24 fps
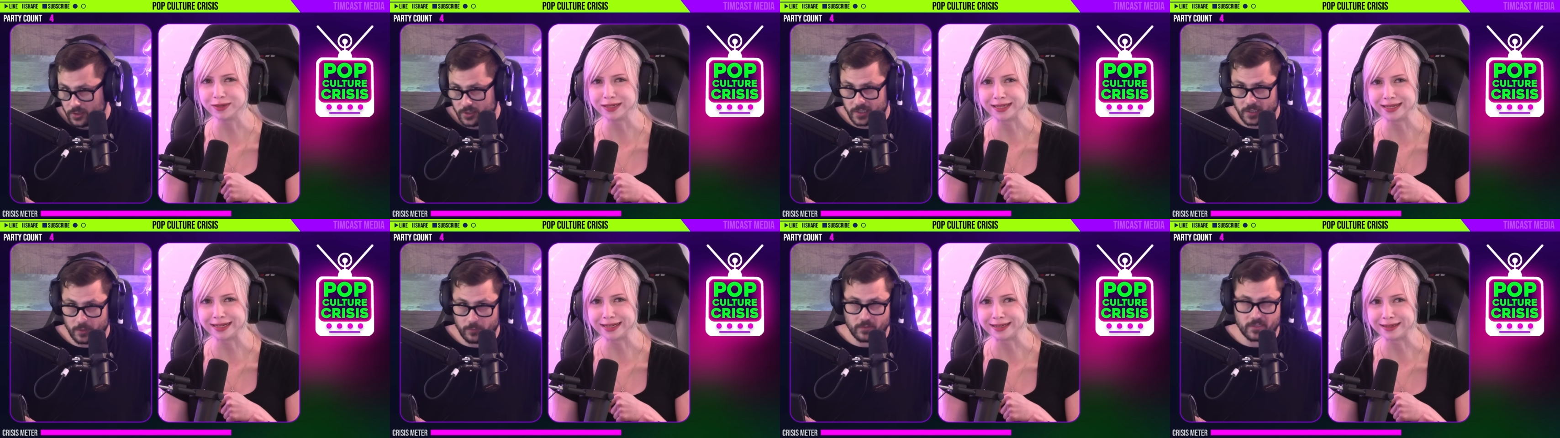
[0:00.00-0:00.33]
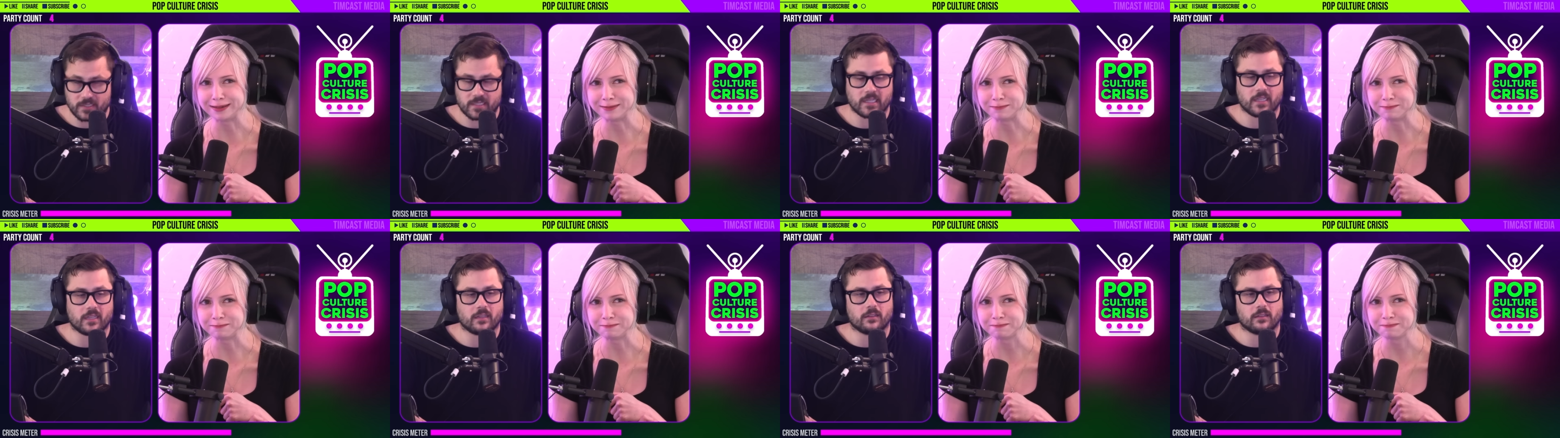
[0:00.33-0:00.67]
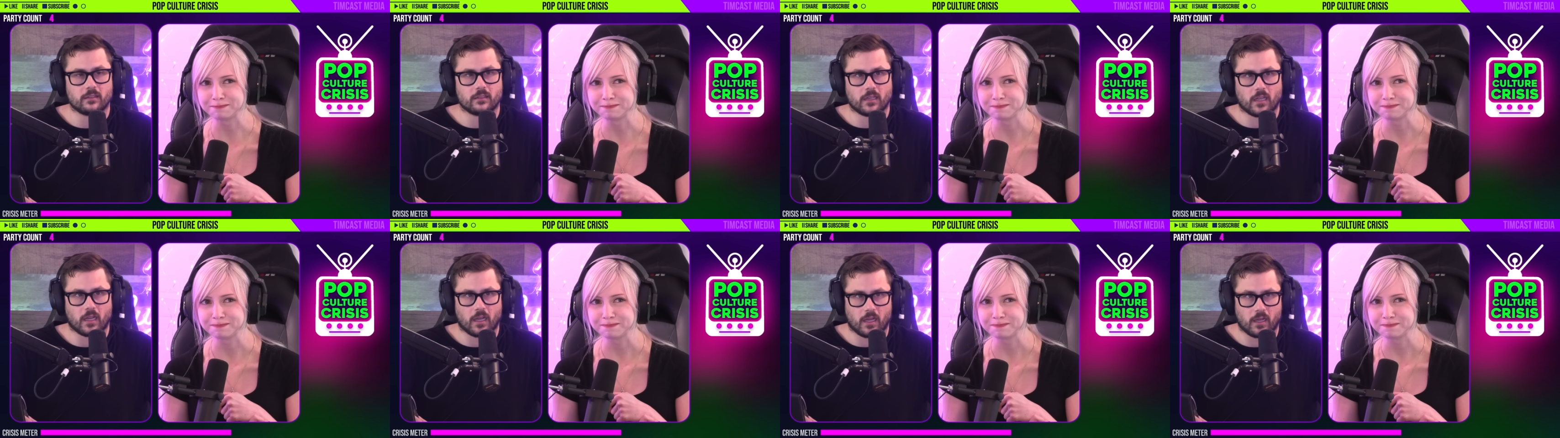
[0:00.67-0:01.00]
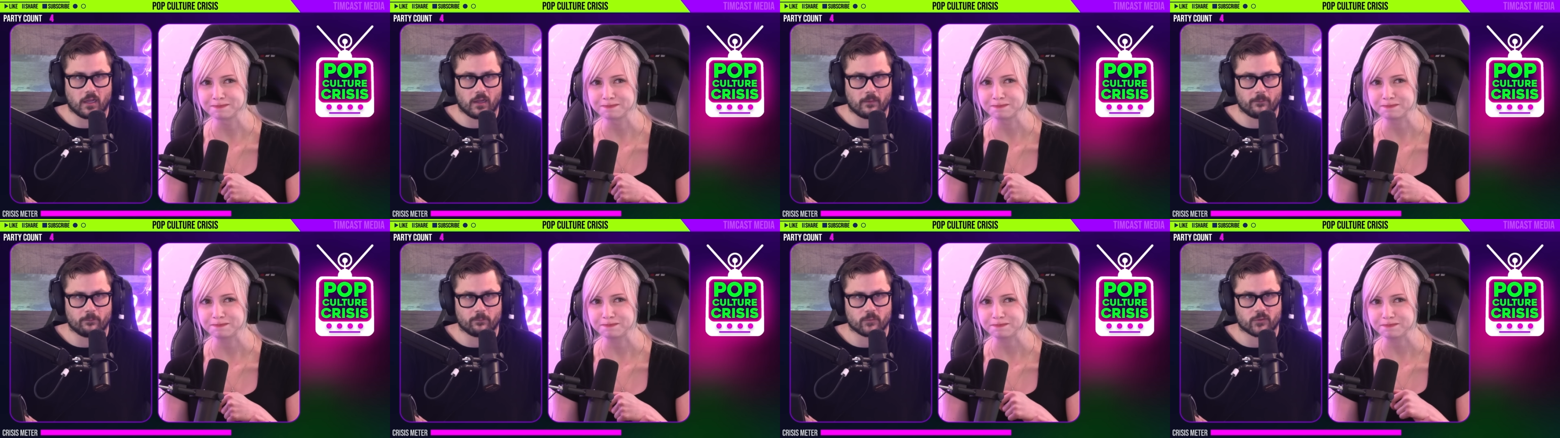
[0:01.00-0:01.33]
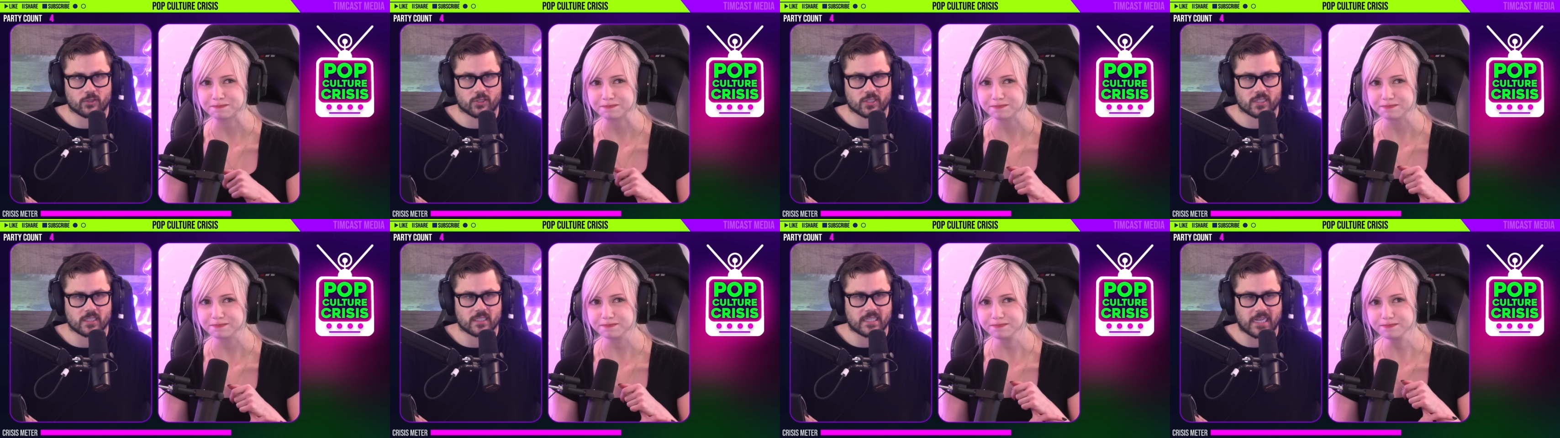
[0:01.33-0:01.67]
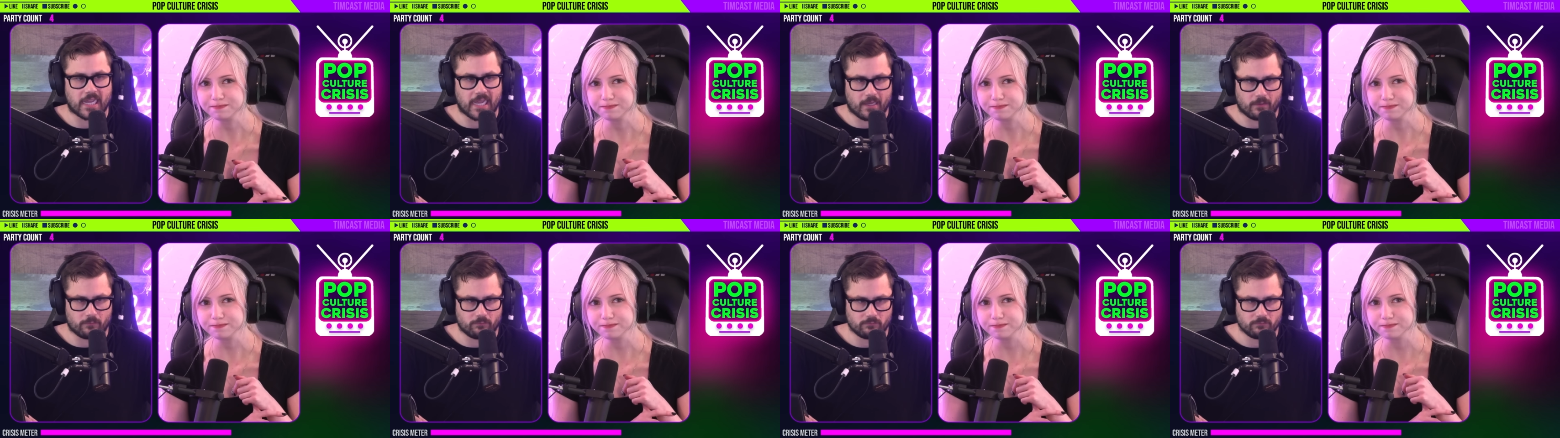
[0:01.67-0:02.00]
Speaker 1: She was in, in um,
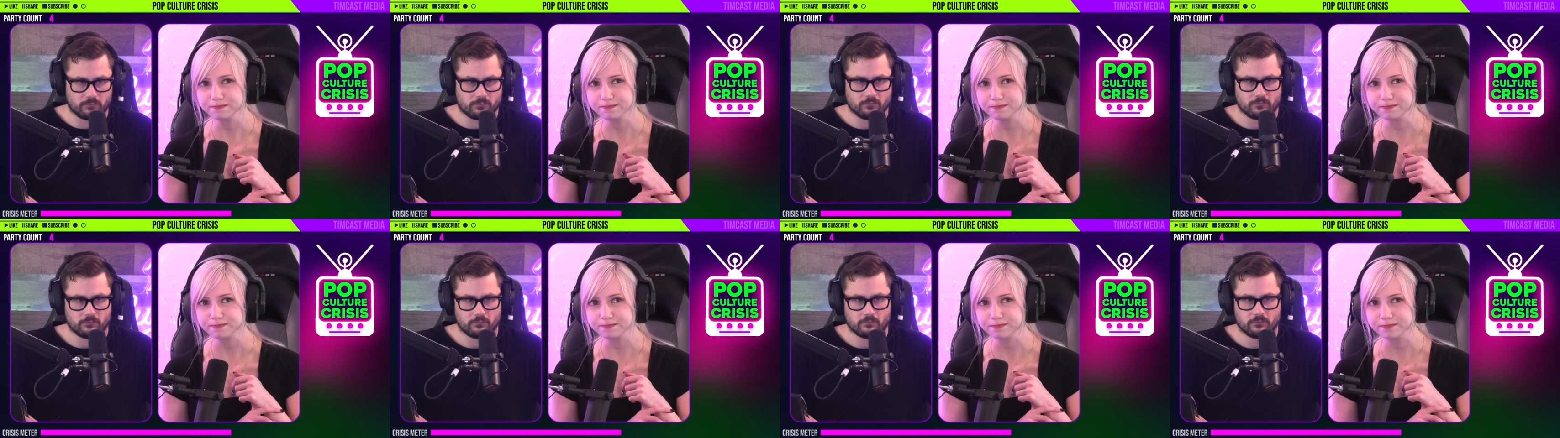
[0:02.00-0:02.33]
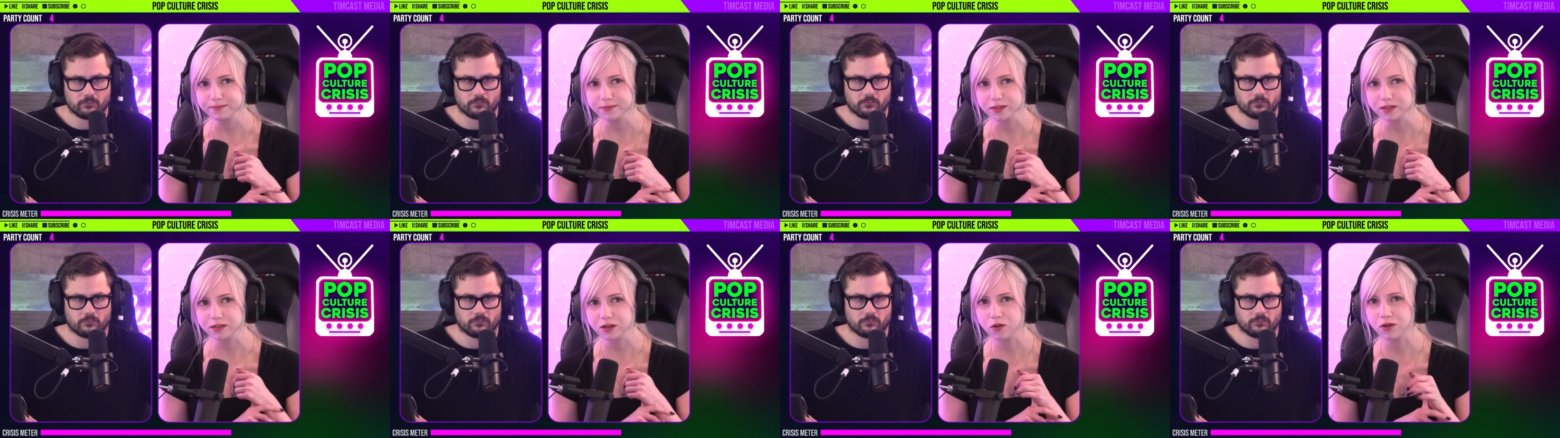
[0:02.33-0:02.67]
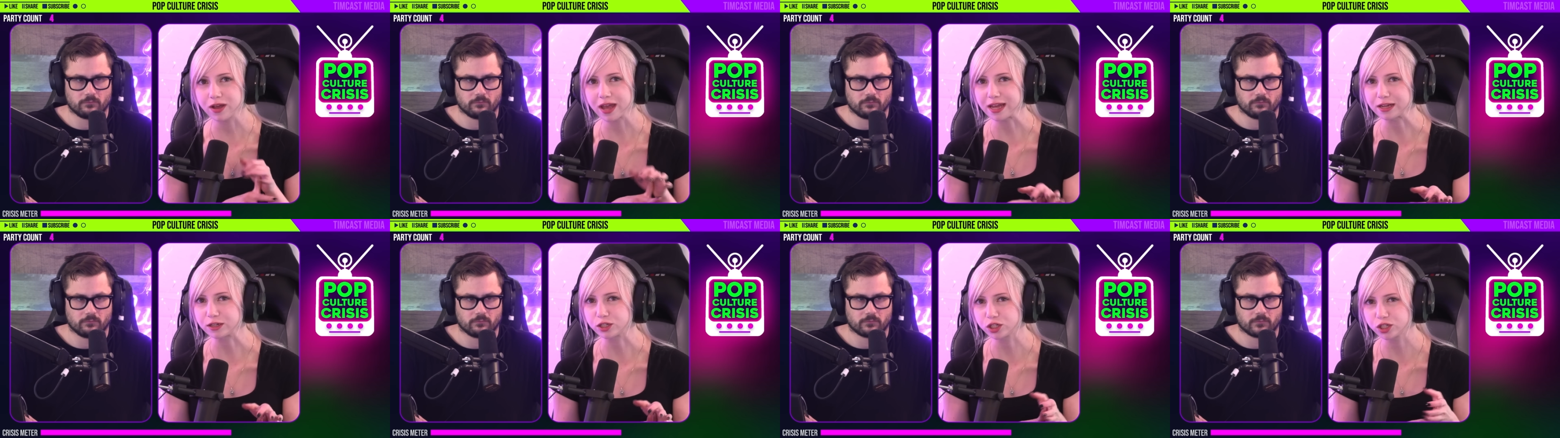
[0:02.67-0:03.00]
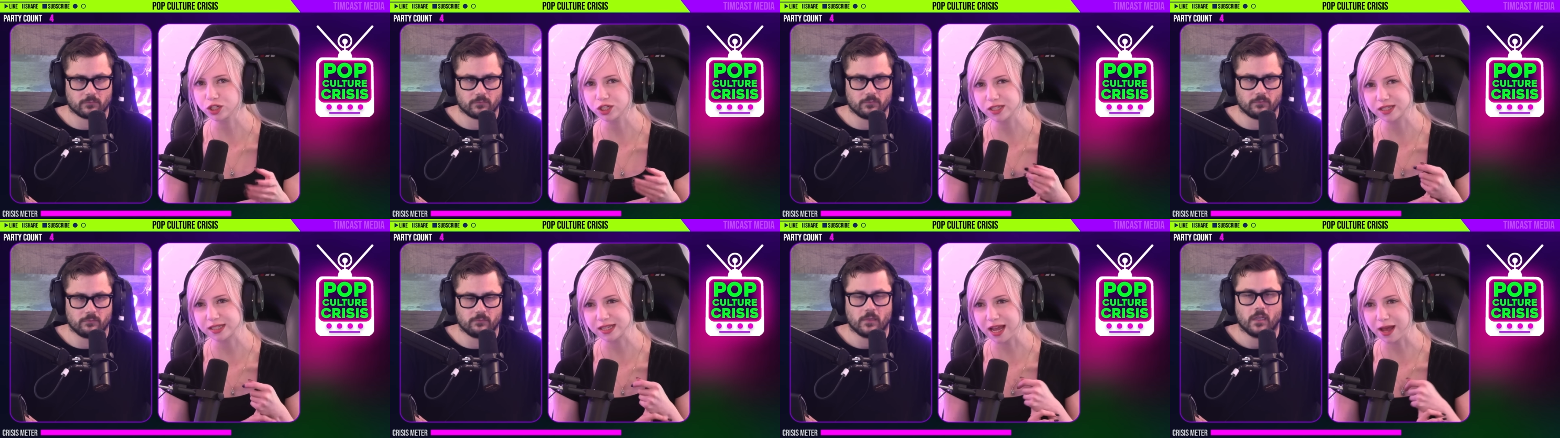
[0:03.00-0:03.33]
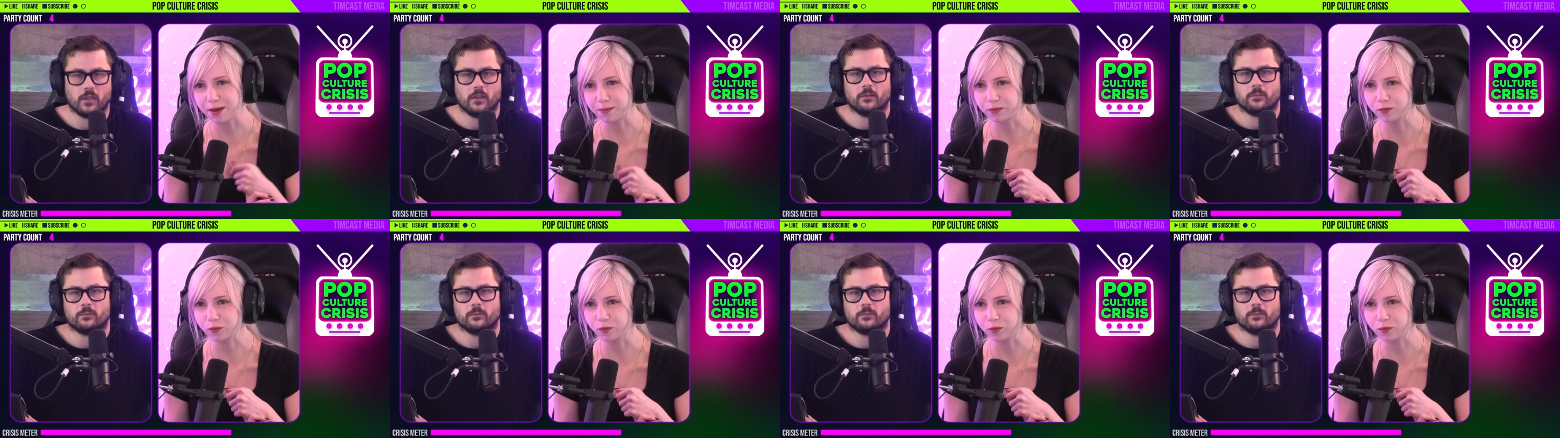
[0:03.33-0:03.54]
Shazam okay, Shazam.